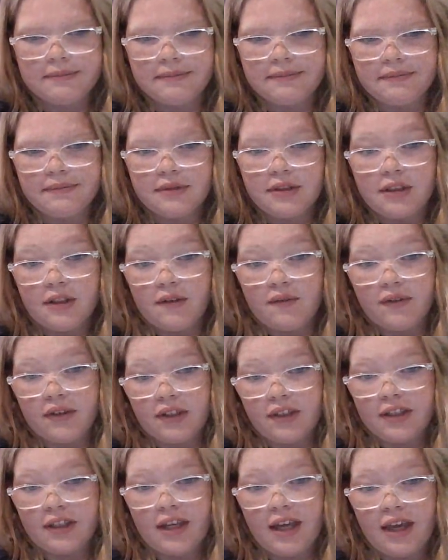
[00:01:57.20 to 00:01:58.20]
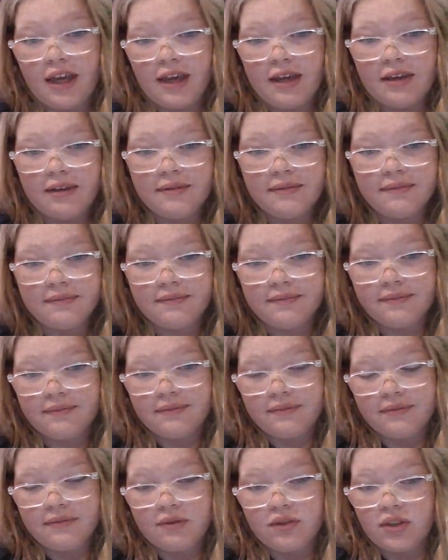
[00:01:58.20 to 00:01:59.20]
Stuff like that,
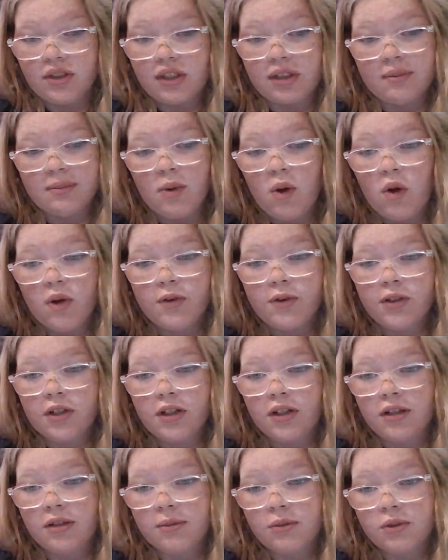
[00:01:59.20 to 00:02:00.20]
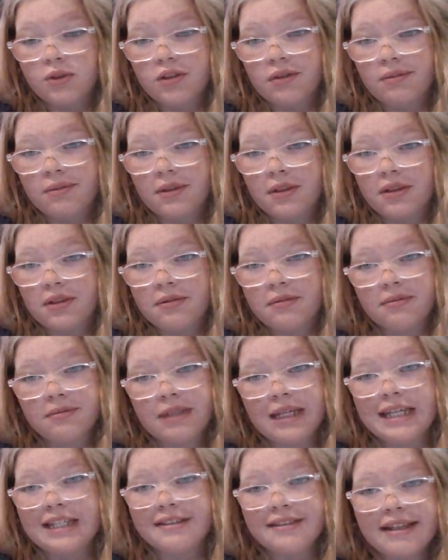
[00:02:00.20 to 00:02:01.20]
like a hub or something.
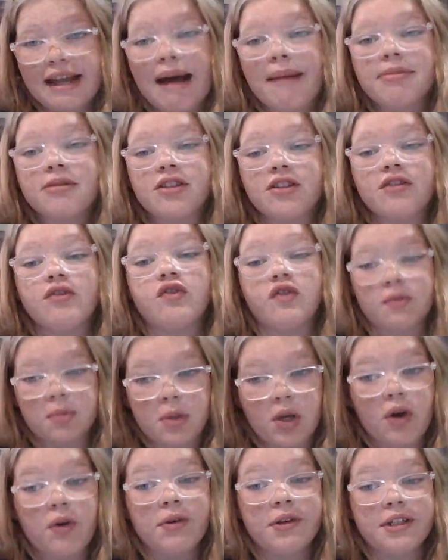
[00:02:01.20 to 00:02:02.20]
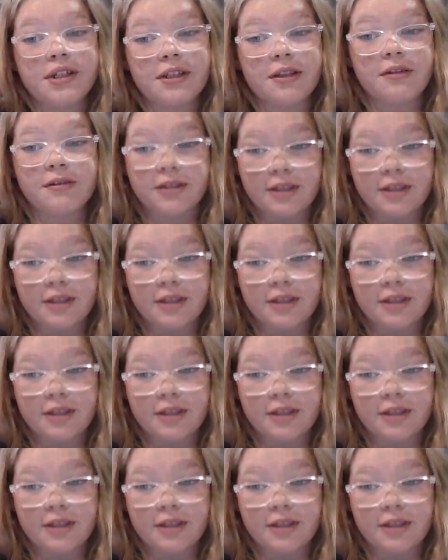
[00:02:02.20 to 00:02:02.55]
It stops you from going to those